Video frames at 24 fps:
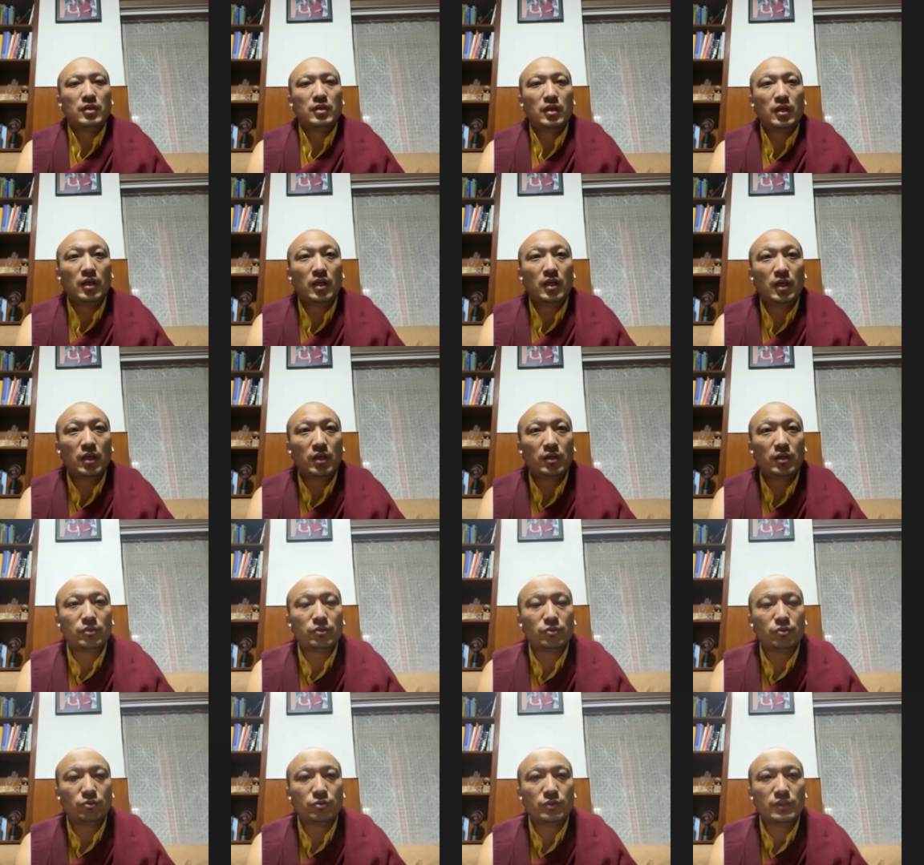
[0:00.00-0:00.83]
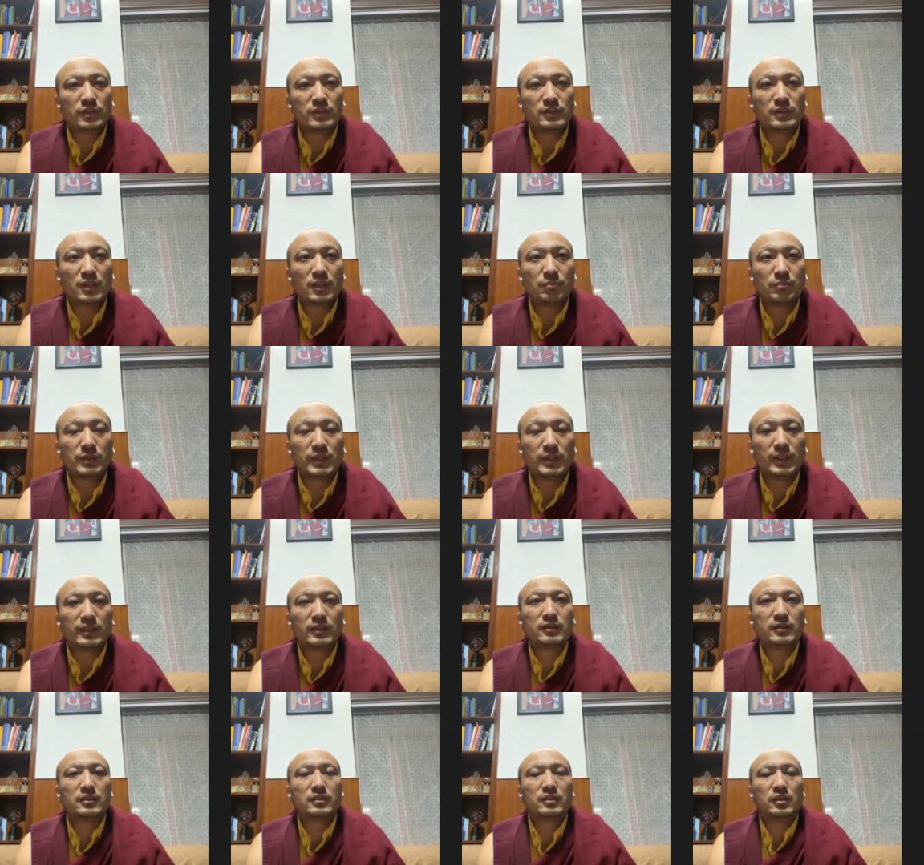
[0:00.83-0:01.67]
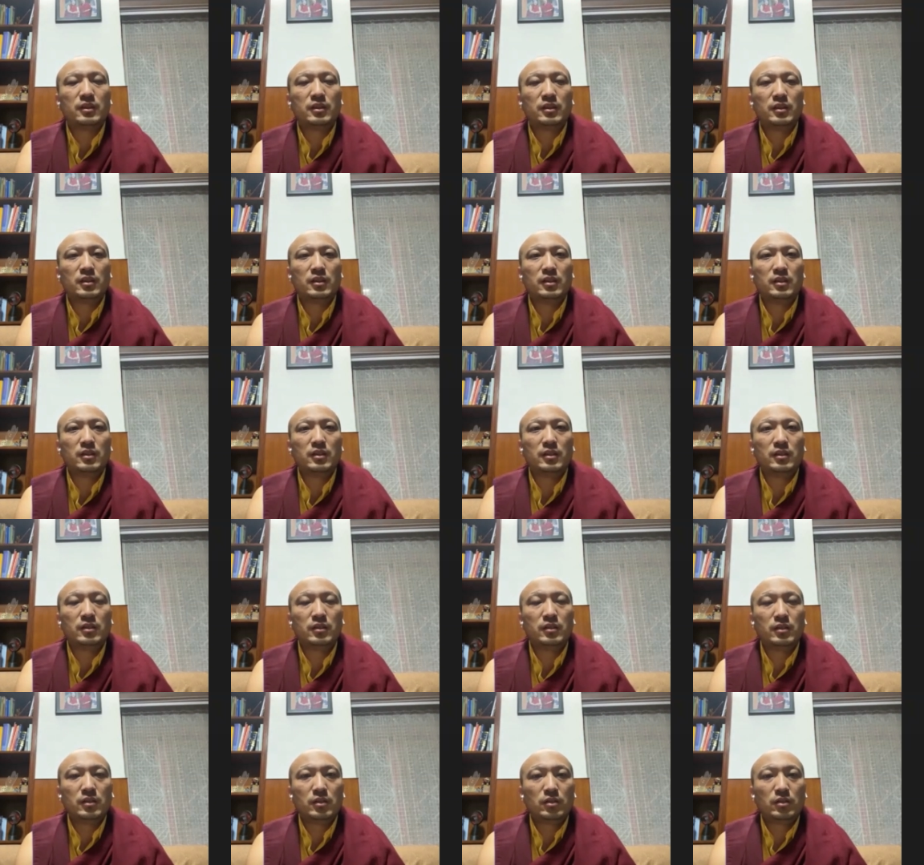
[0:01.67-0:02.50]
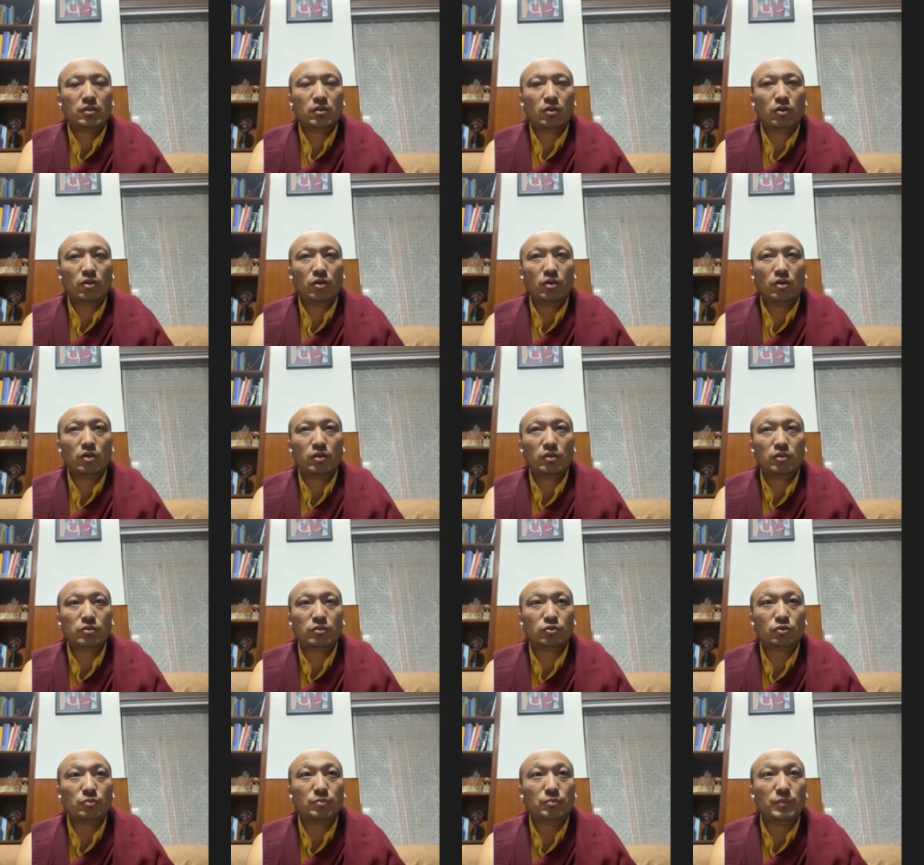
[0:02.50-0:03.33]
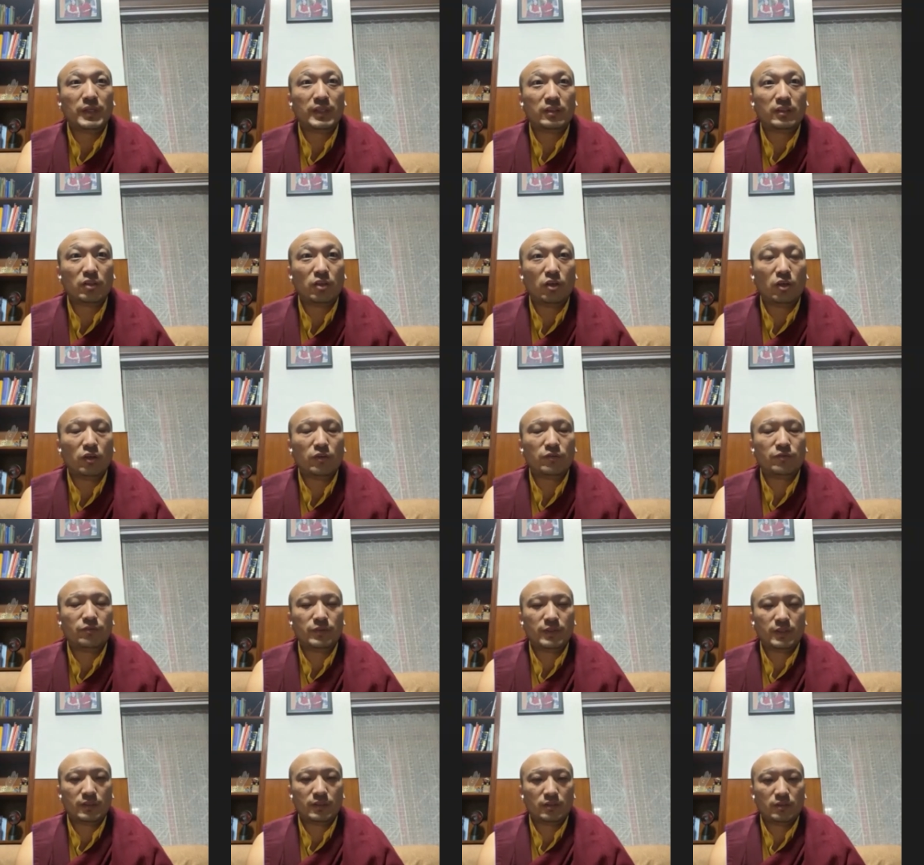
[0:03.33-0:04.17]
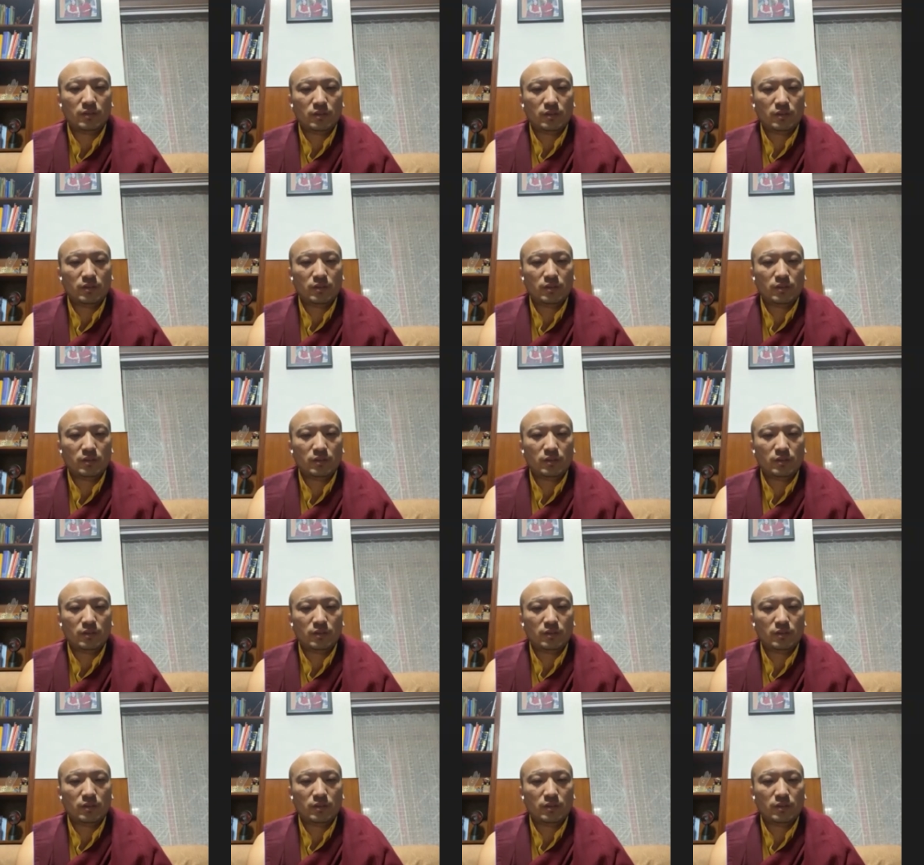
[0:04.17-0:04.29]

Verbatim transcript: uh, you need some things uh, or to make the offering.